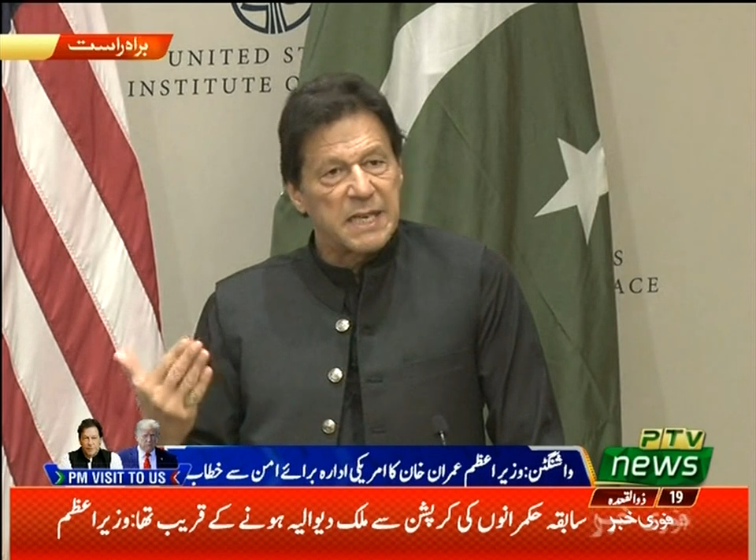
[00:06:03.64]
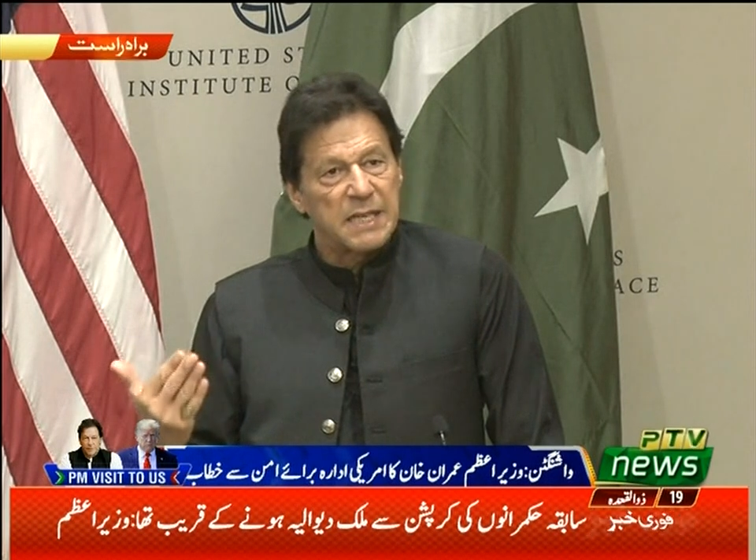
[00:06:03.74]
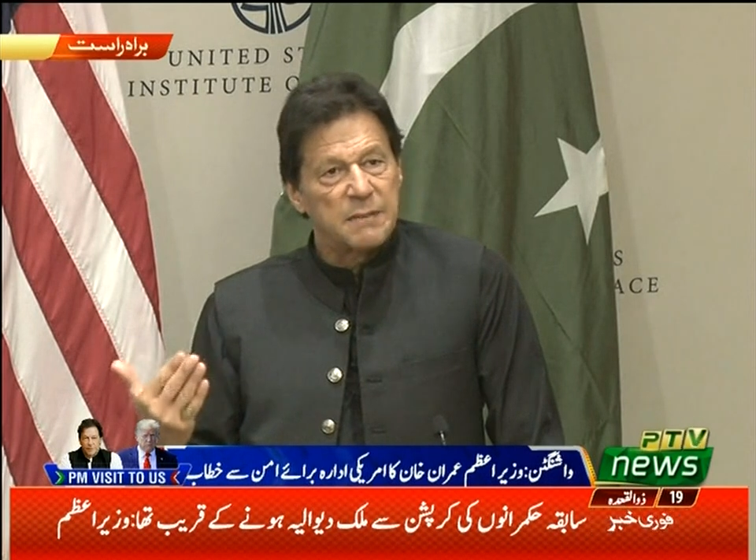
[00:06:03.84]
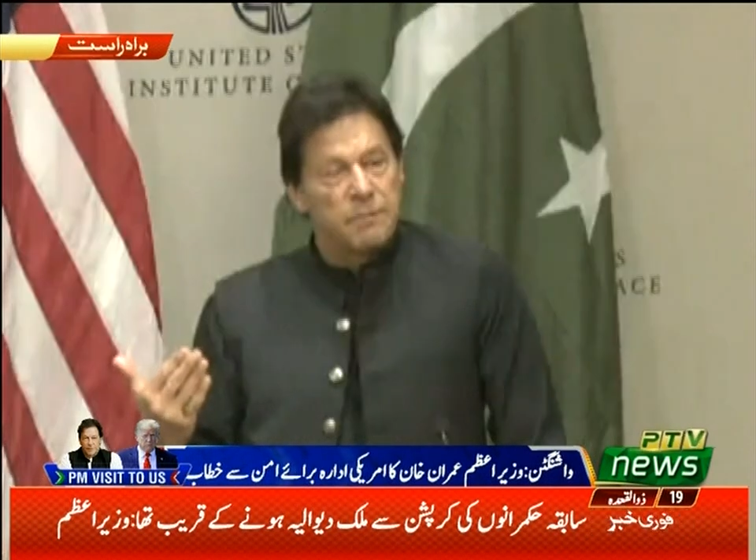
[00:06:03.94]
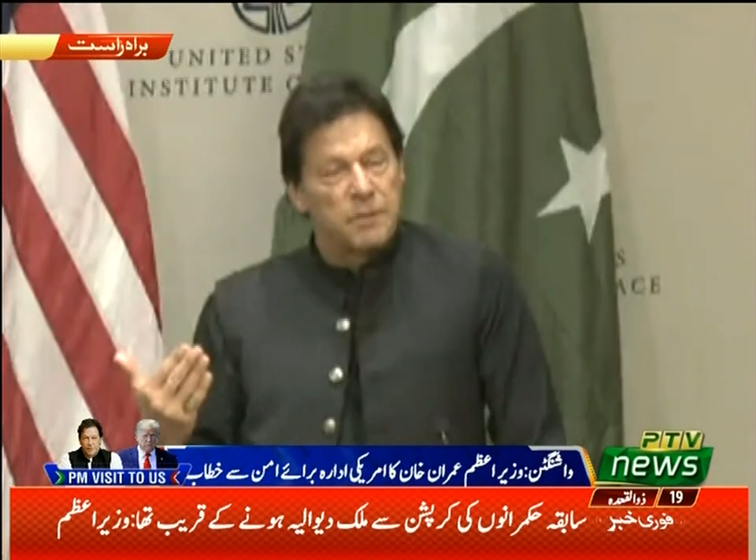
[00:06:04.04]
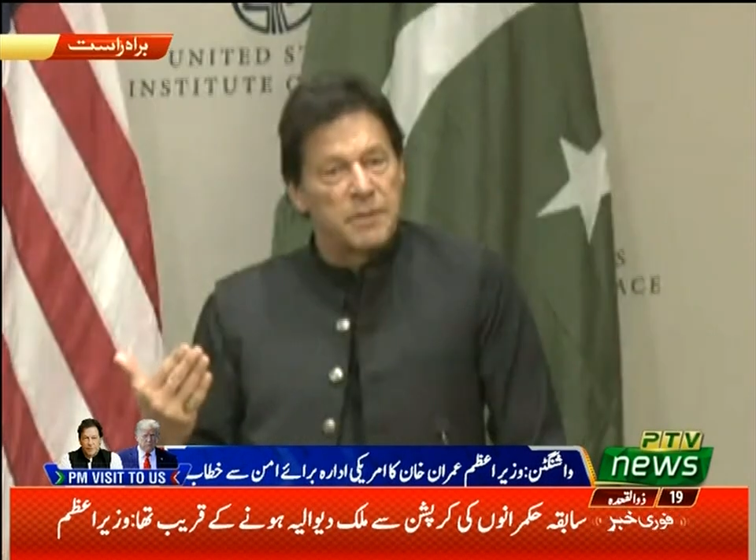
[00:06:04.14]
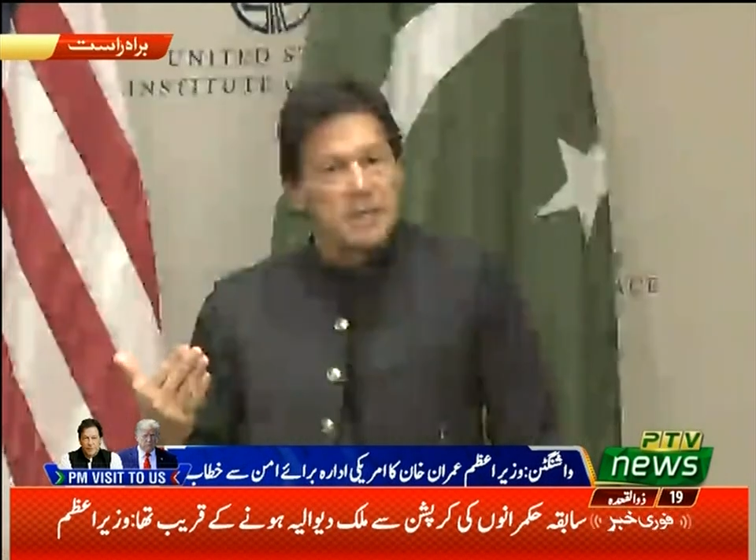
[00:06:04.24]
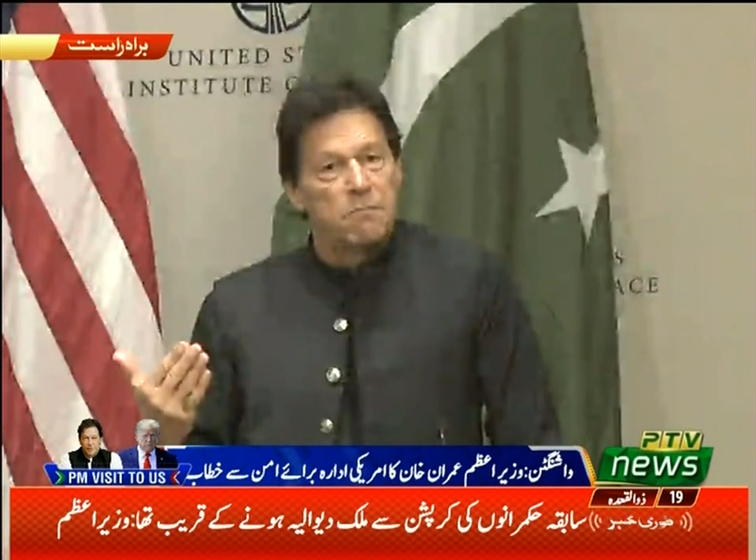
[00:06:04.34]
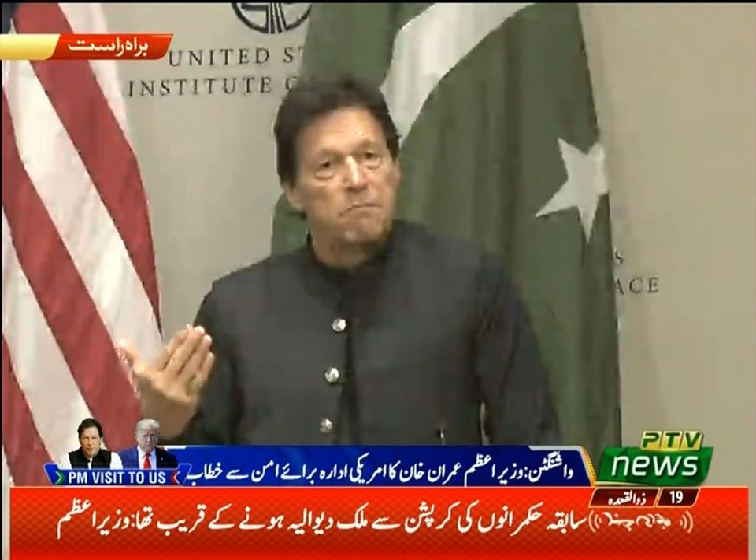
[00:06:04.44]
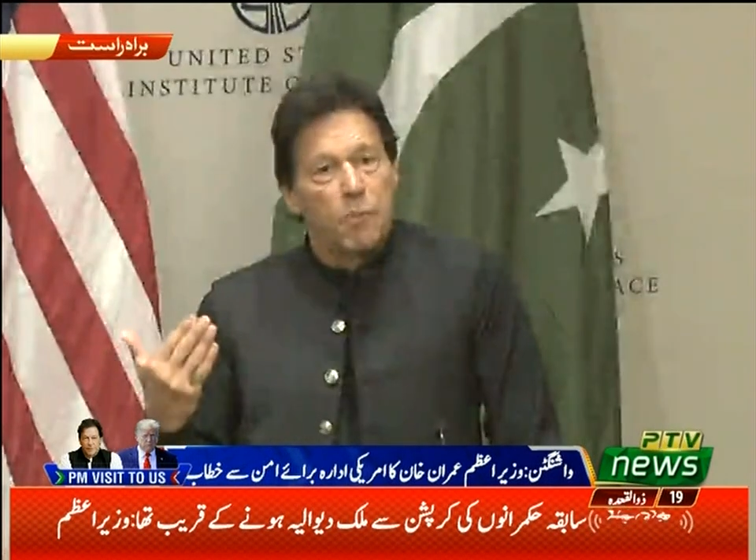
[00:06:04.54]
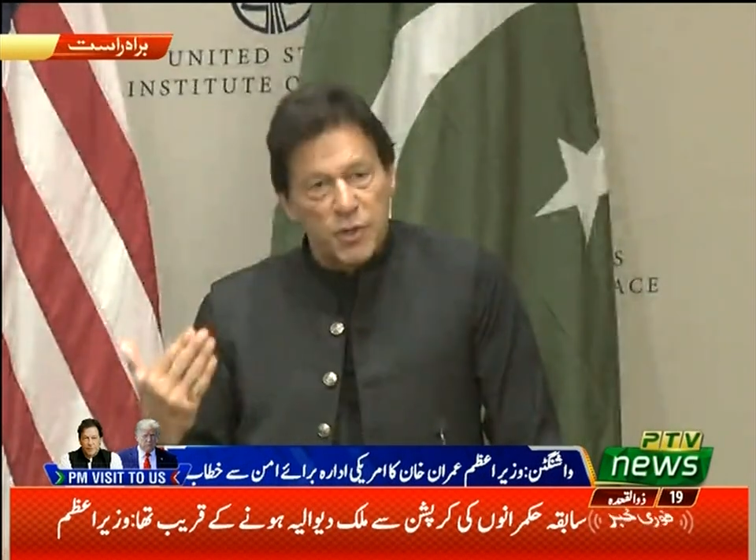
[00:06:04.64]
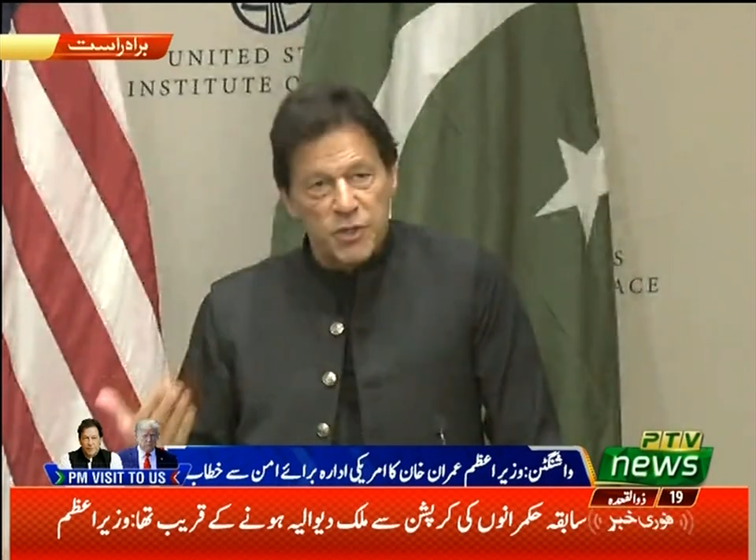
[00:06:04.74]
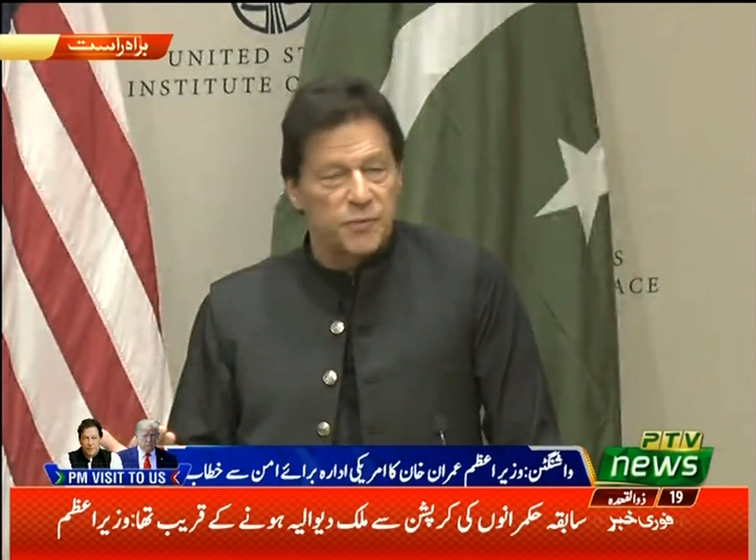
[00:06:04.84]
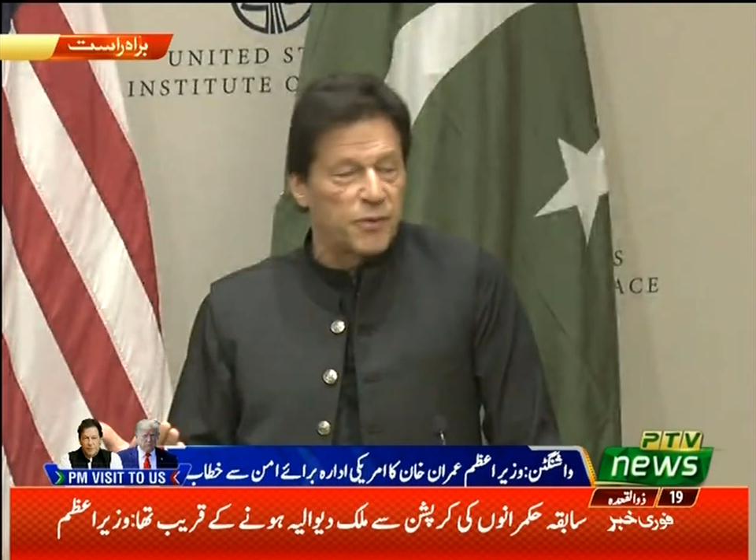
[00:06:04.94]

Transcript: at the moment, most of